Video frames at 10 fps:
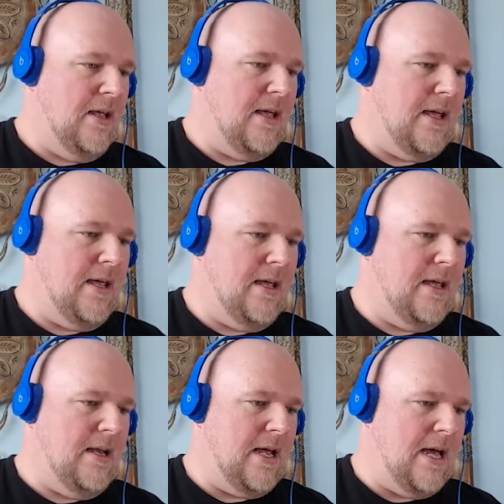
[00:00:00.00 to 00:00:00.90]

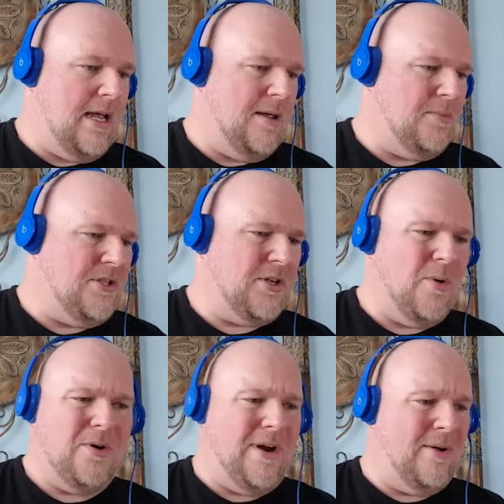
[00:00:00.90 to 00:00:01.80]
And I am just
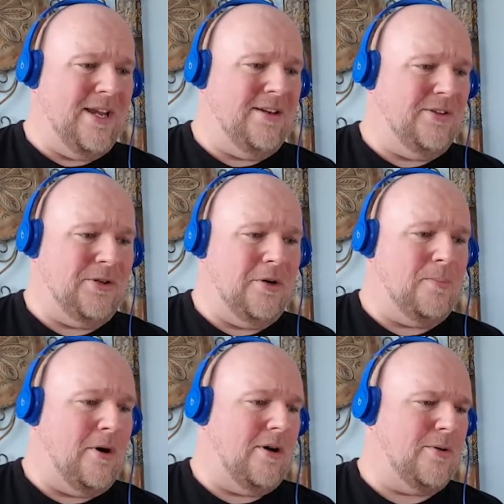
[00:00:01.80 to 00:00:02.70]
going around eating
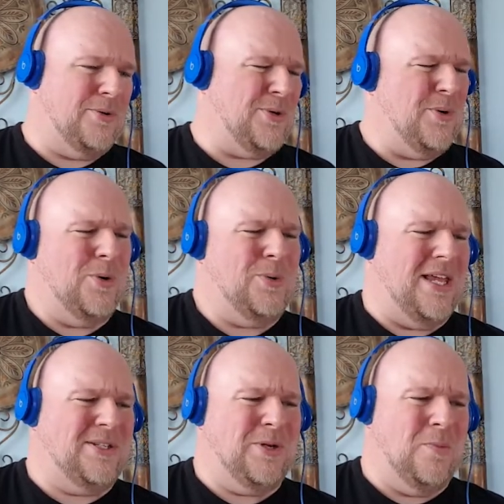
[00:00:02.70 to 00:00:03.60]
dirt particles. Ooh,
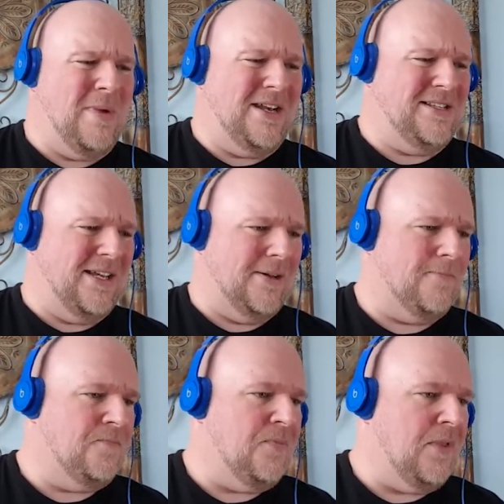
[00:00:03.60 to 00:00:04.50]
that's so
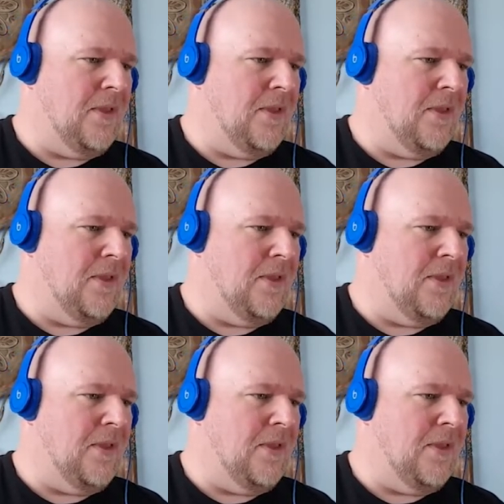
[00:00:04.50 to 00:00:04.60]
menacing.